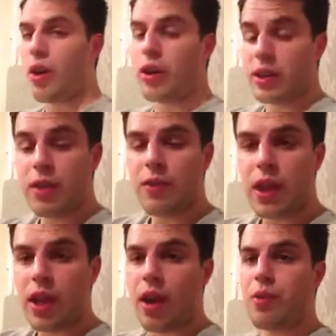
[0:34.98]
I did a
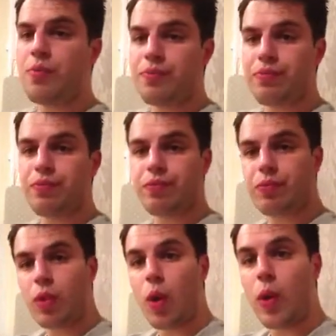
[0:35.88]
video
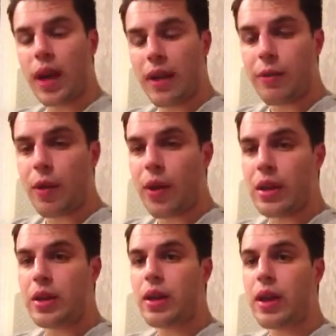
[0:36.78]
on that fight,
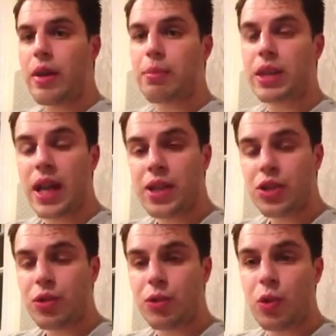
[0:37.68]

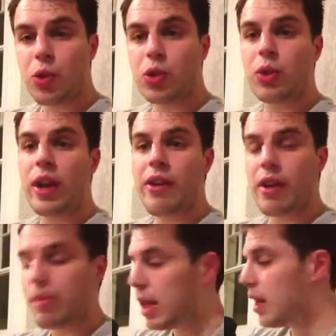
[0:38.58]
potential thoughts on
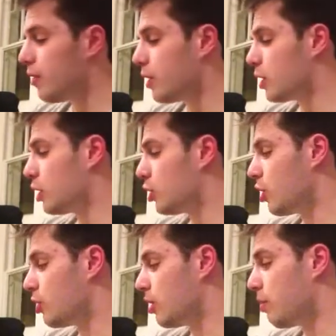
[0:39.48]
Eric Molina versus
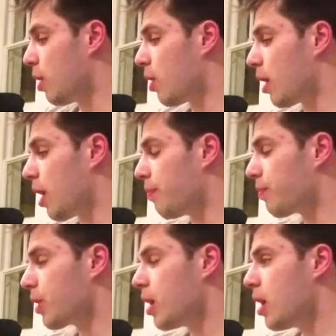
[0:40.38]
Joseph Parker.
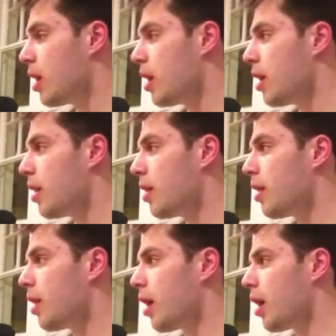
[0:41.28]

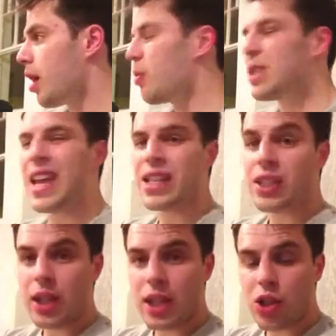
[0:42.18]
And I was less
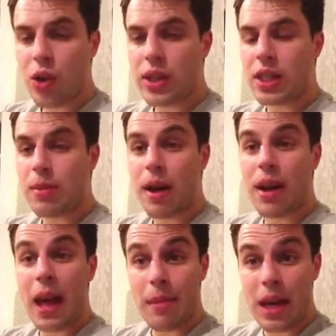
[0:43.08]
than excited about
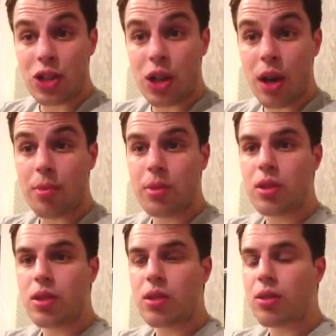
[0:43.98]
that matchup,
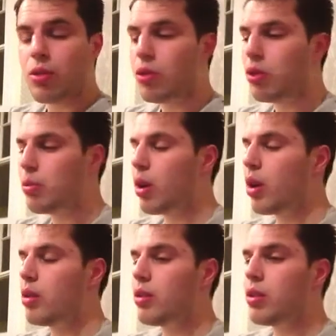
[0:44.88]
with
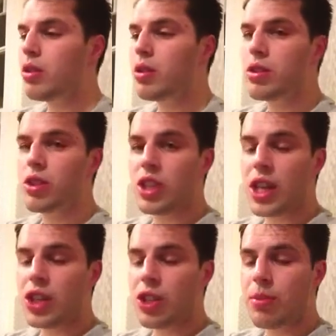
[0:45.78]
my
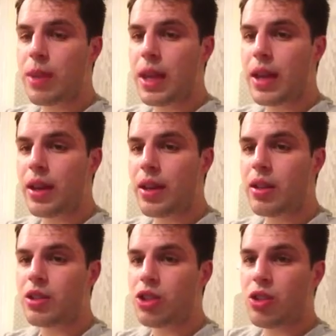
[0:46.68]
suggestion being
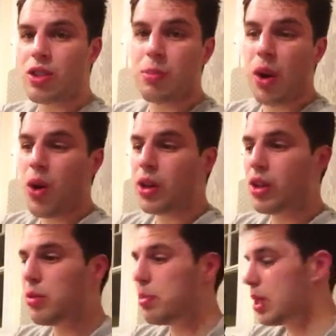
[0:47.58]
that Joseph Parker
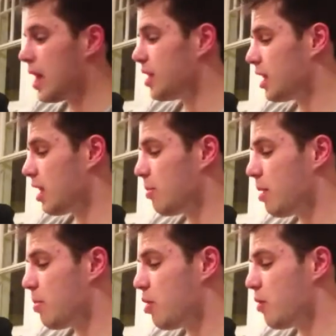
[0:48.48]
could potentially be
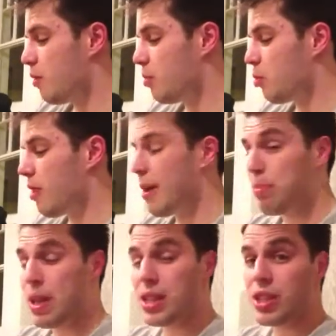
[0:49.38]
moved more
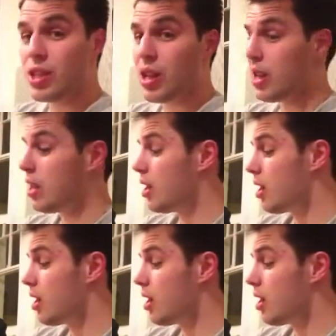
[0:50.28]
ambitiously